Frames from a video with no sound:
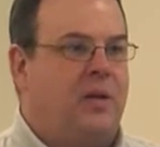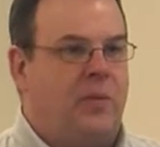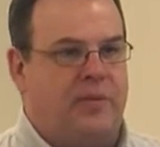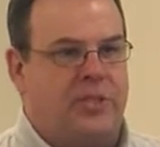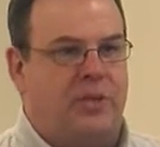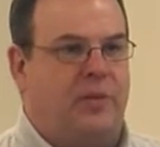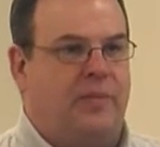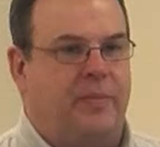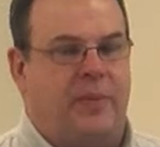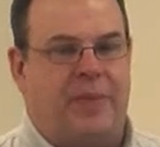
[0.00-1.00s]
we have a
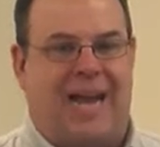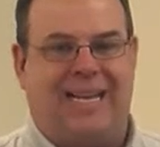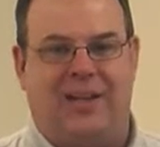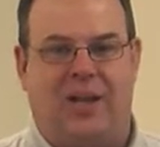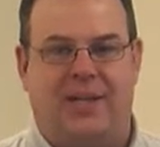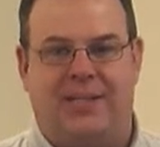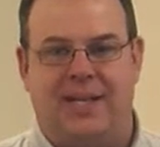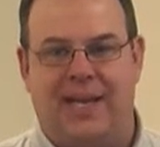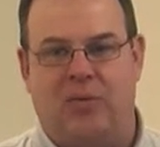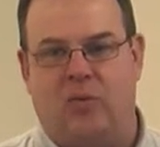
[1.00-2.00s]
certain packing line today.